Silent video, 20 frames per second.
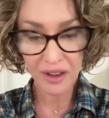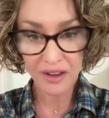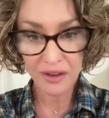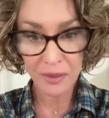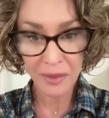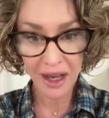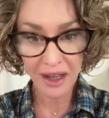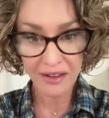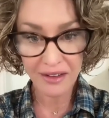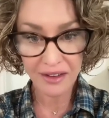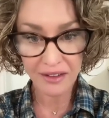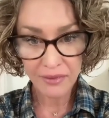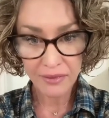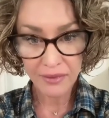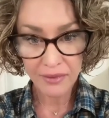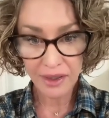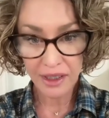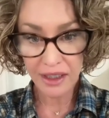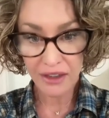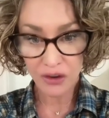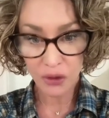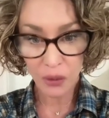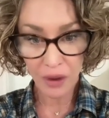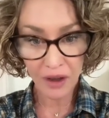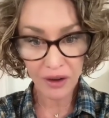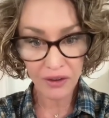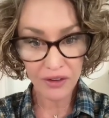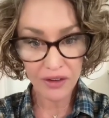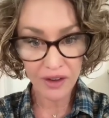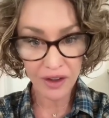as massive. It
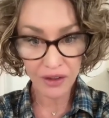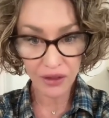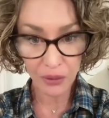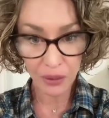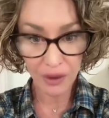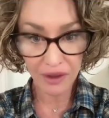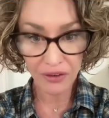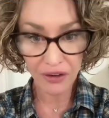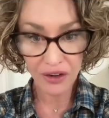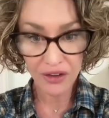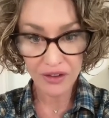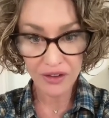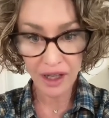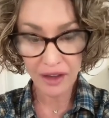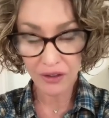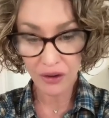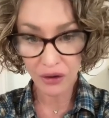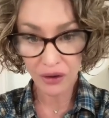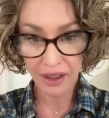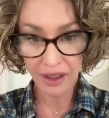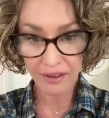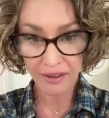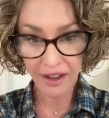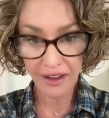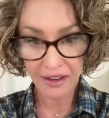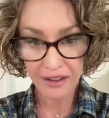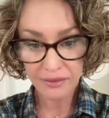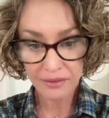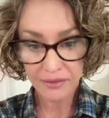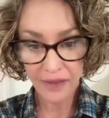dwells in the rivers and the green
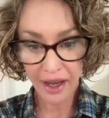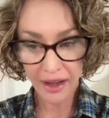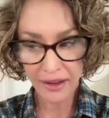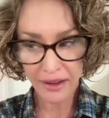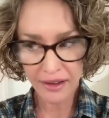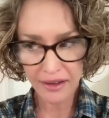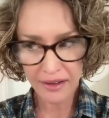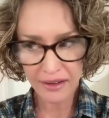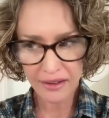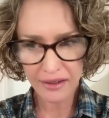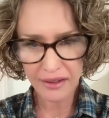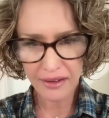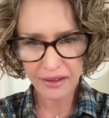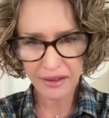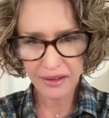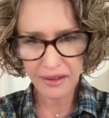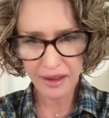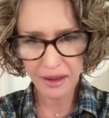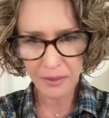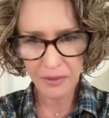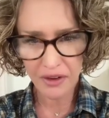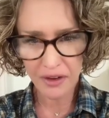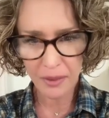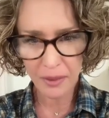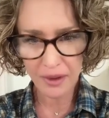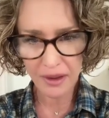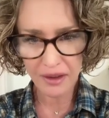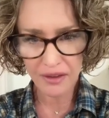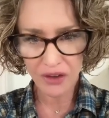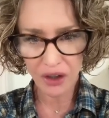lands, and it seems to
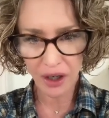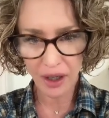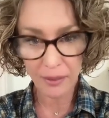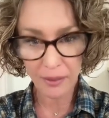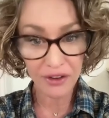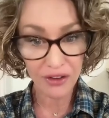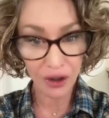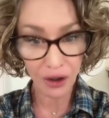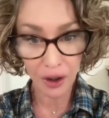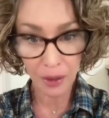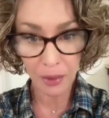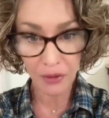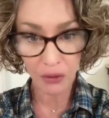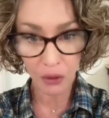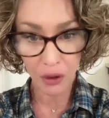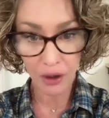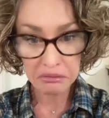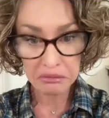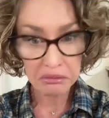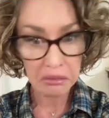be described as a herbivore.